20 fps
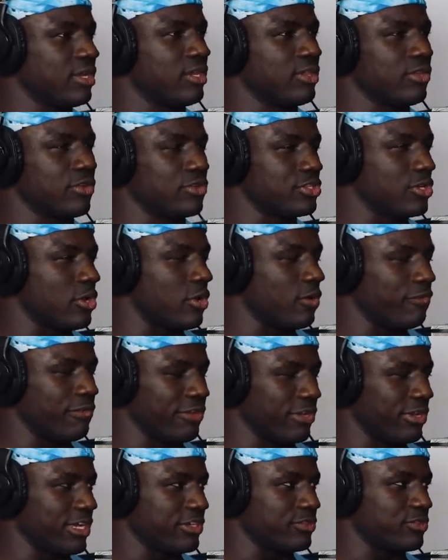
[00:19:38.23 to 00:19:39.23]
Nice. There's no
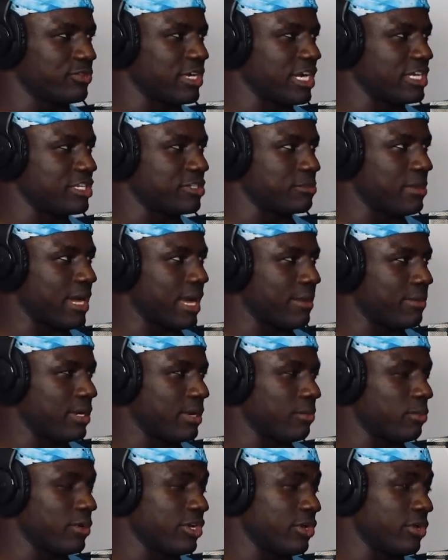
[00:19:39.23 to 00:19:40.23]
field exercises popping
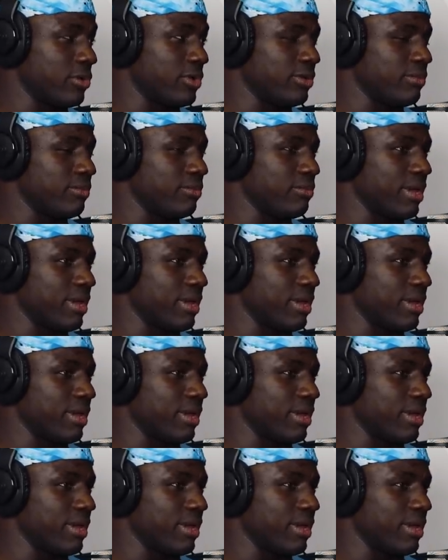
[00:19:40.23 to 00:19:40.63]
up where I don't,